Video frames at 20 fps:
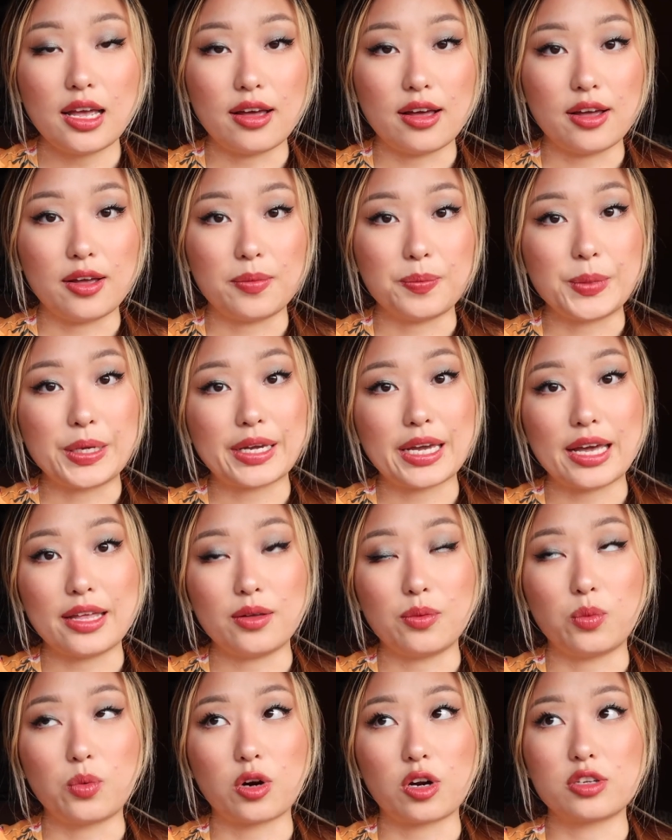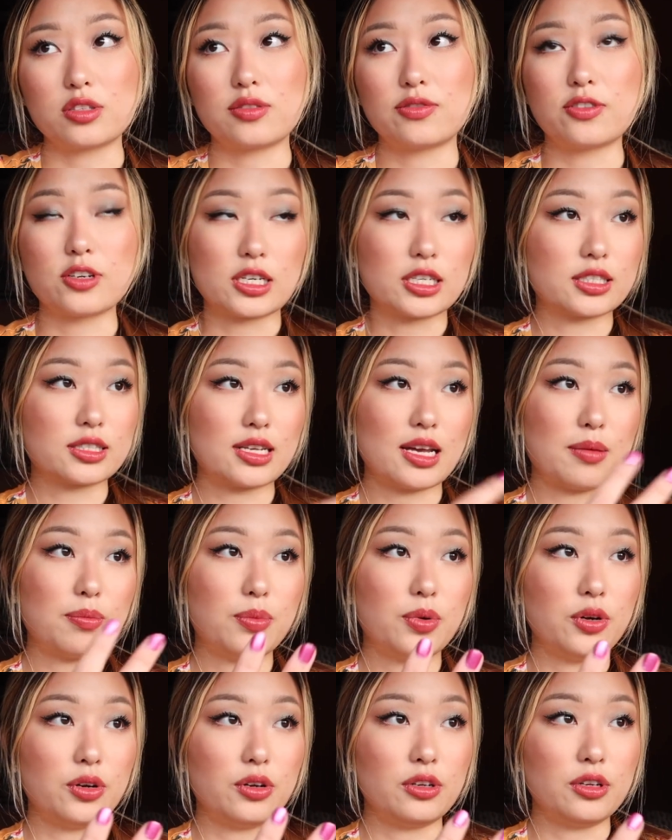You get words, for
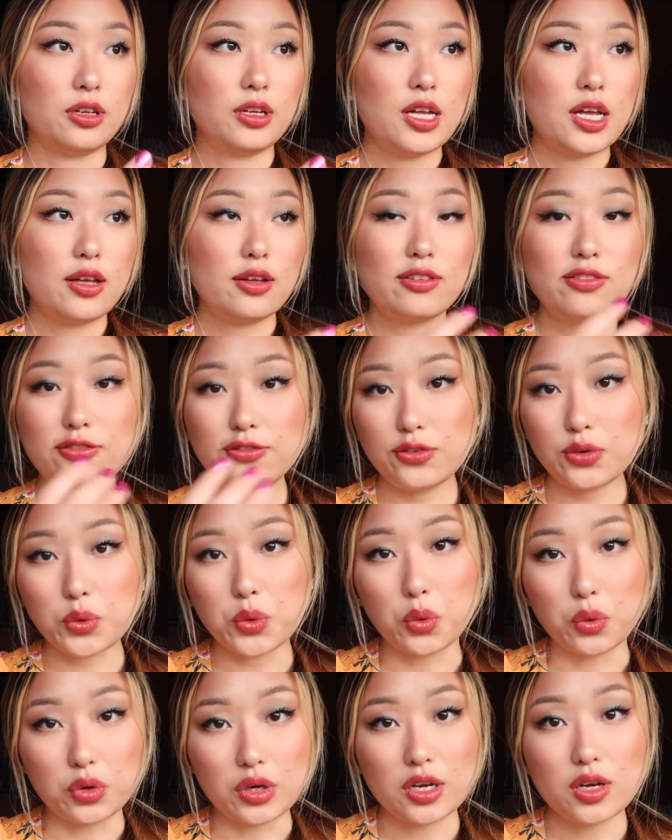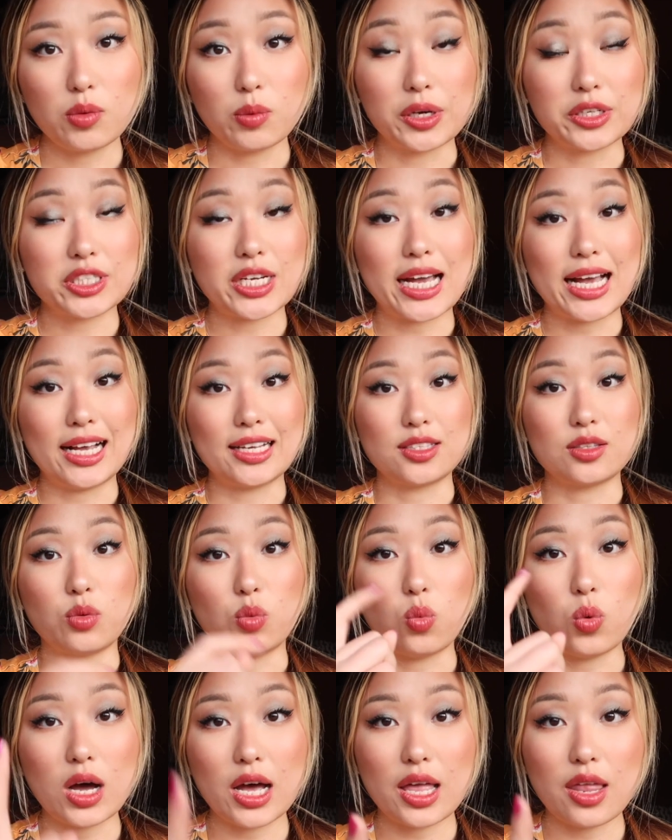example, food, which has
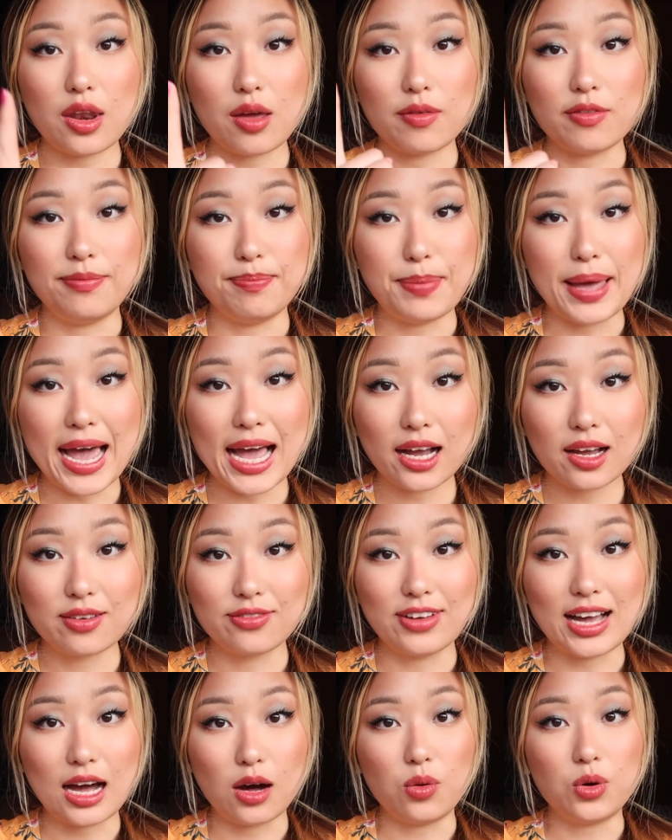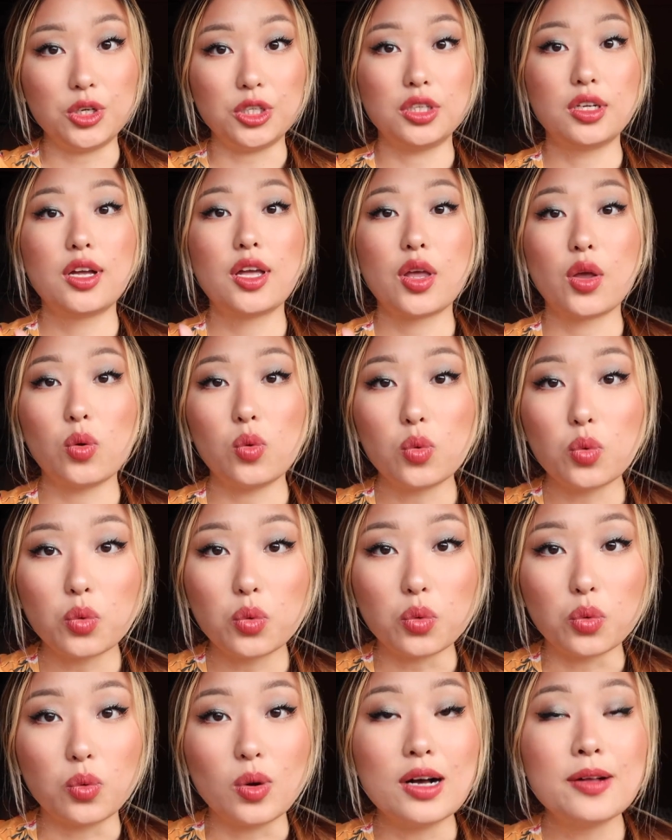1 back vowel,
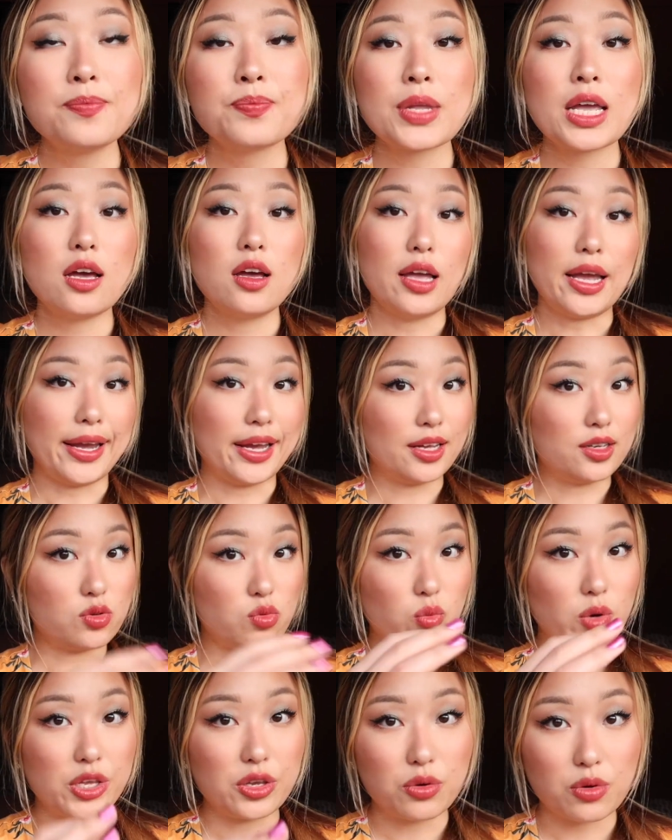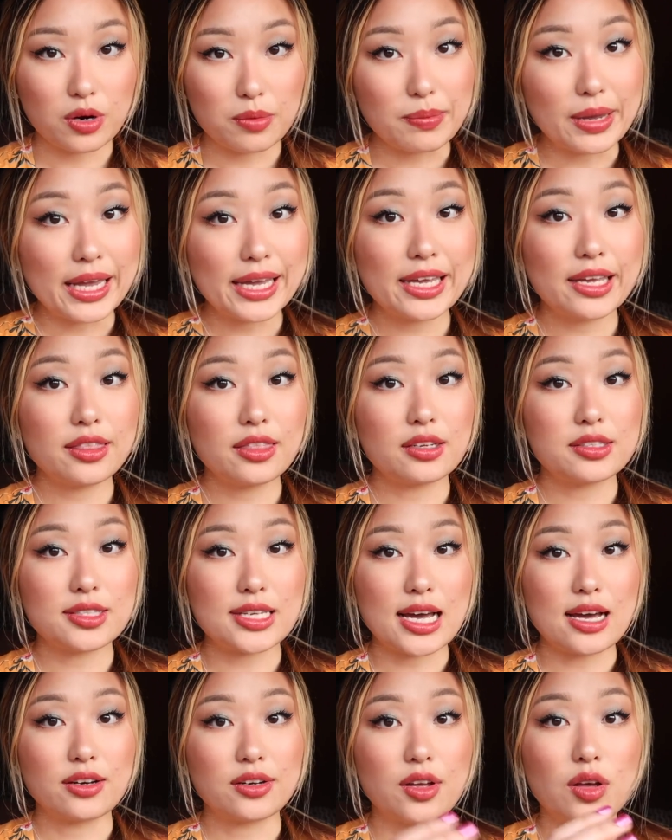ooh. And when you're making the
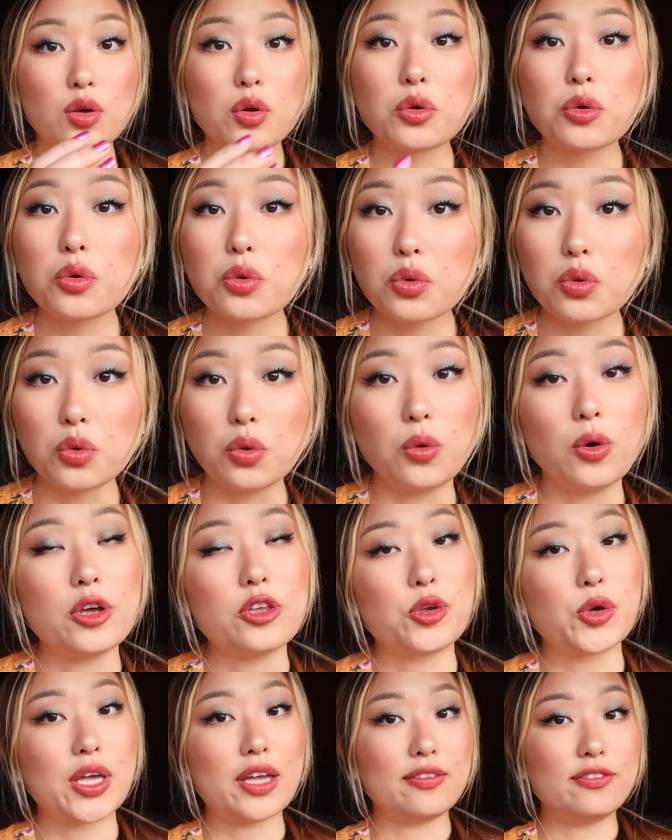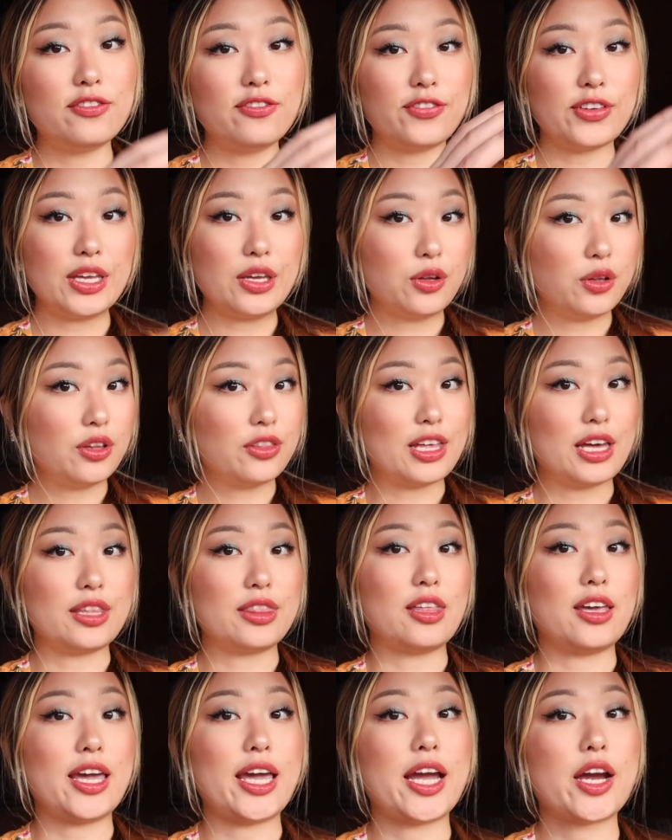sound ooh, you can feel
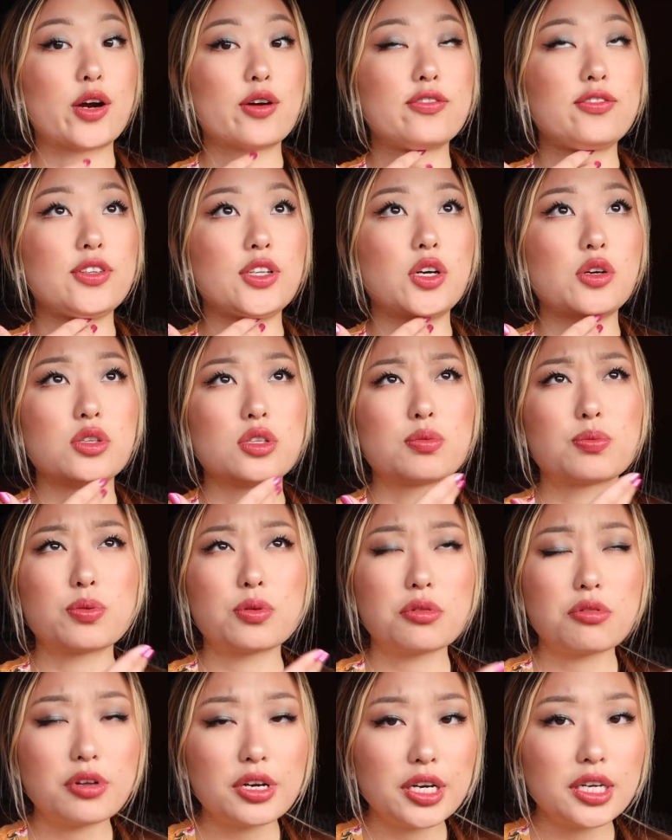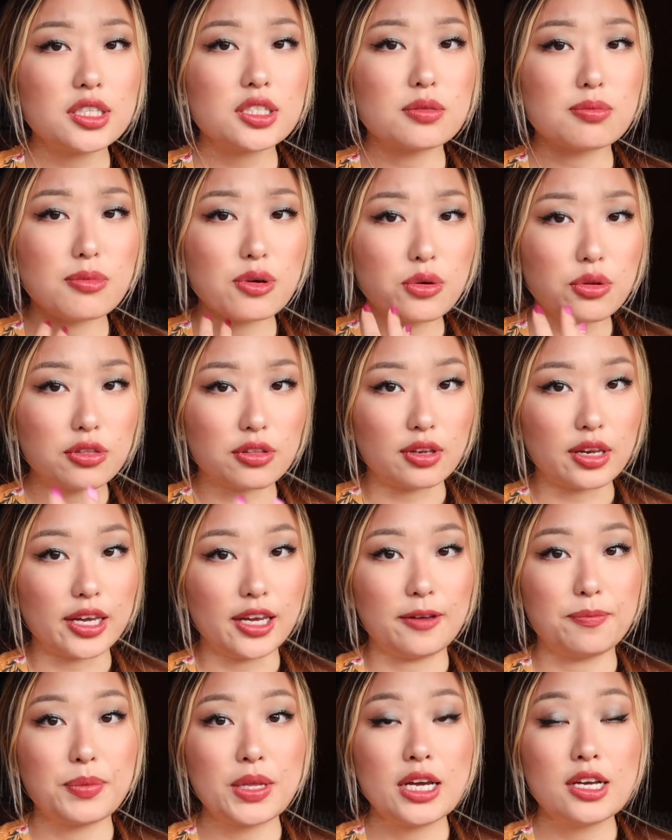that the air flows pretty
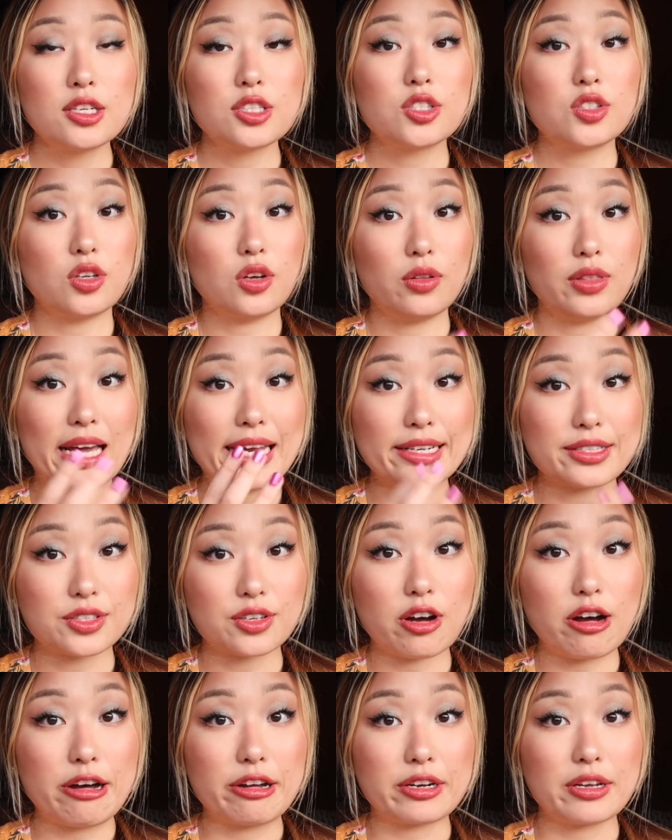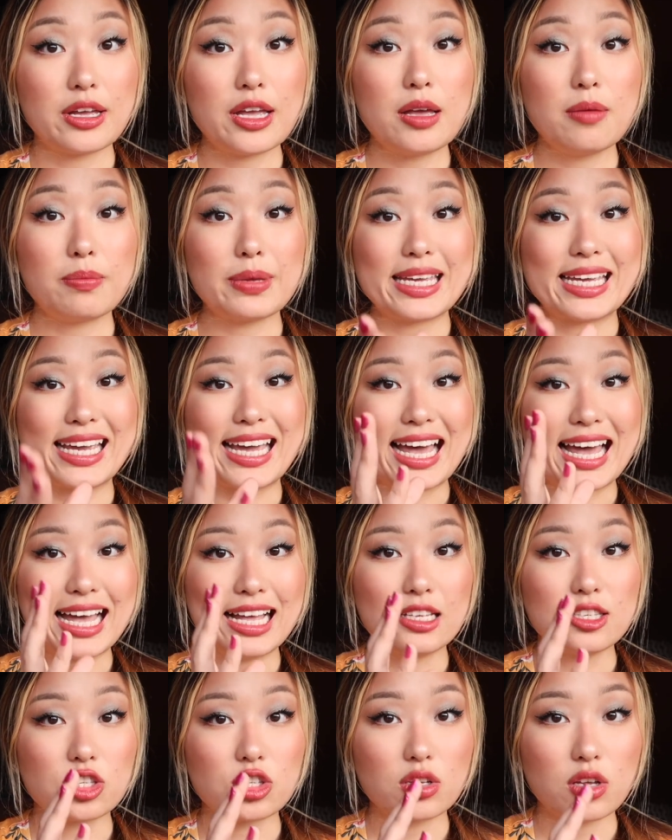smoothly. So that is called being
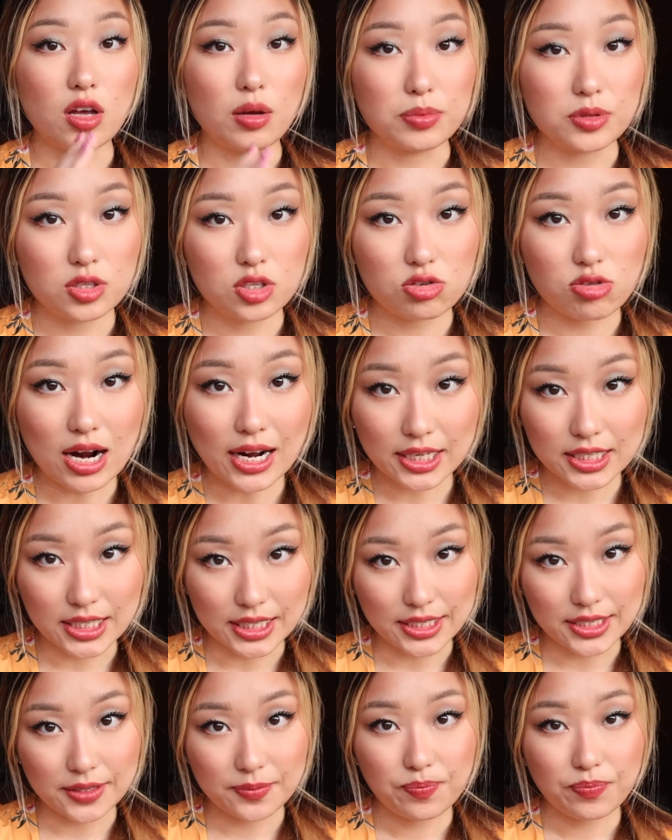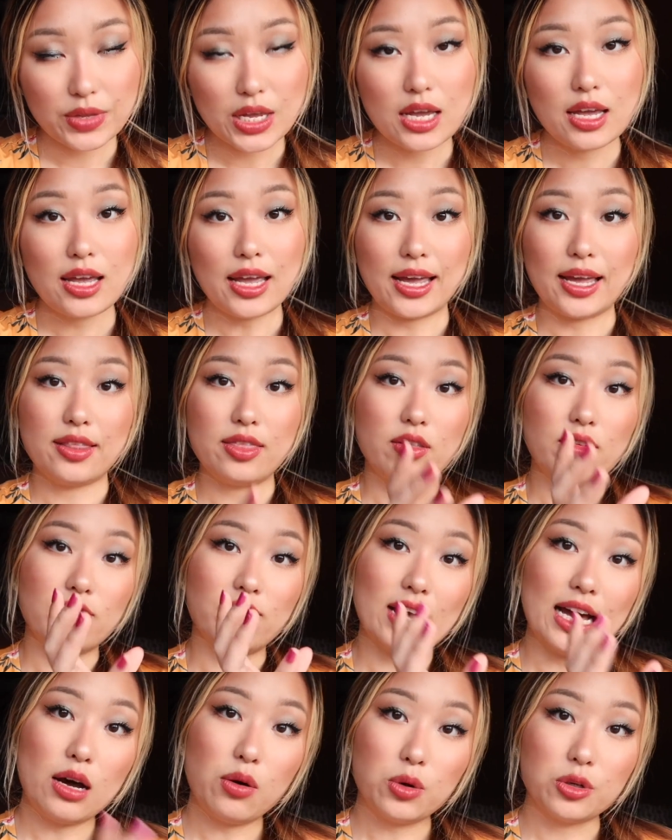unobstructed. And the
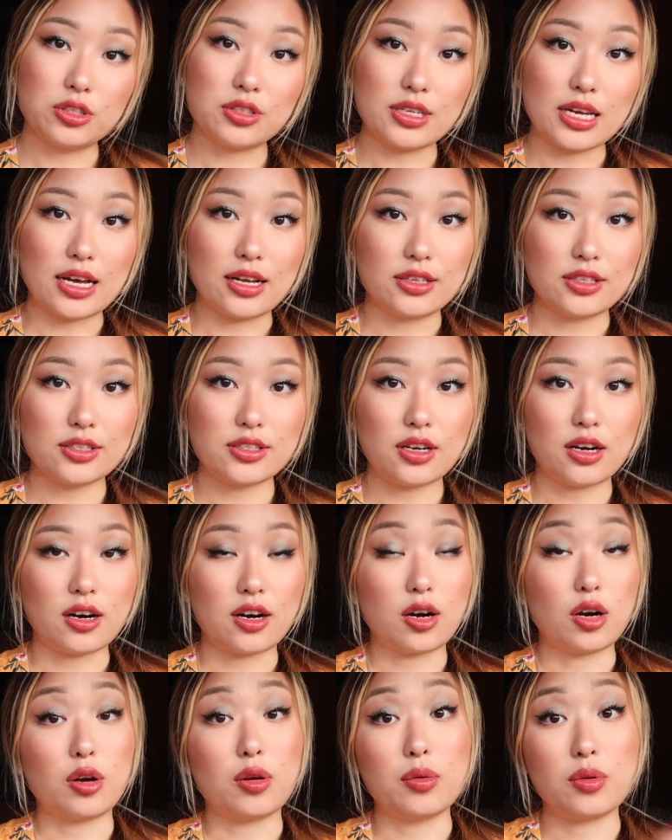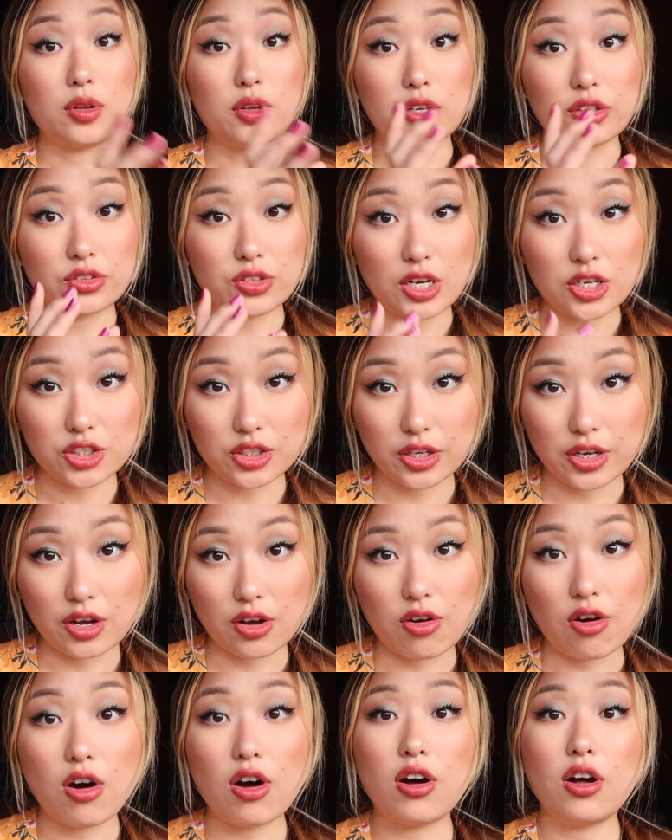vowel sounds are
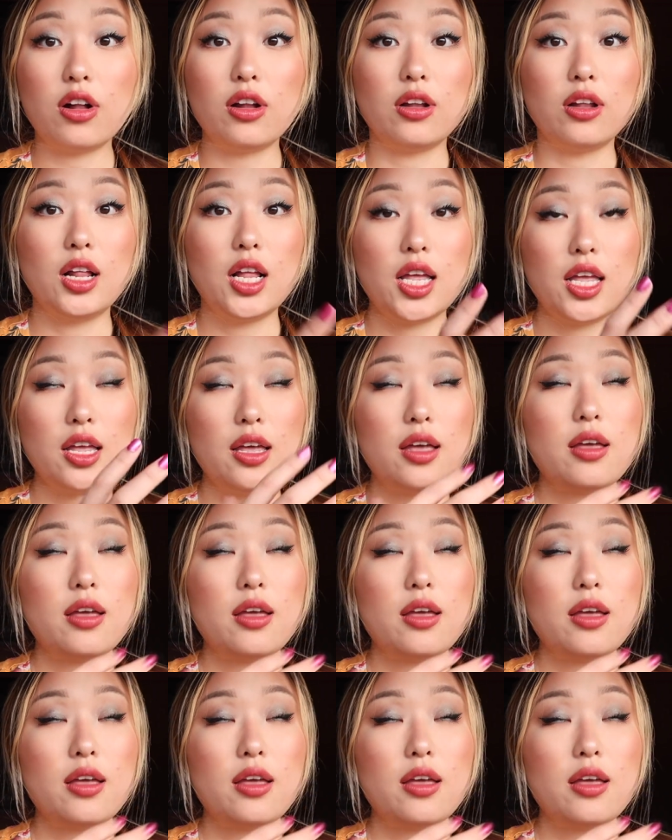essentially all